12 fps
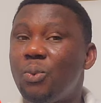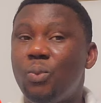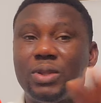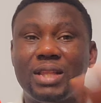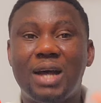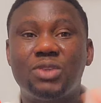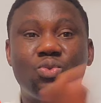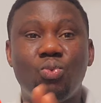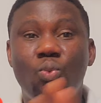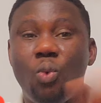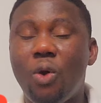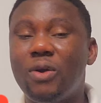without
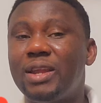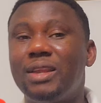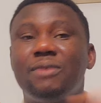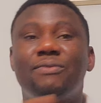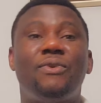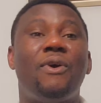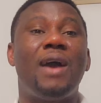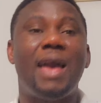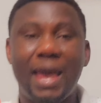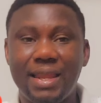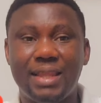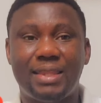worrying for
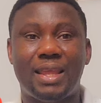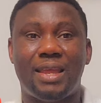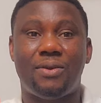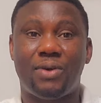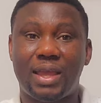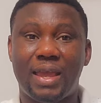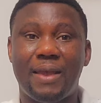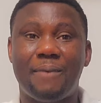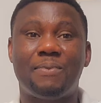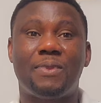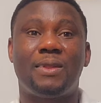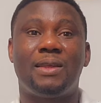anything,
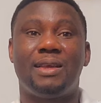okay?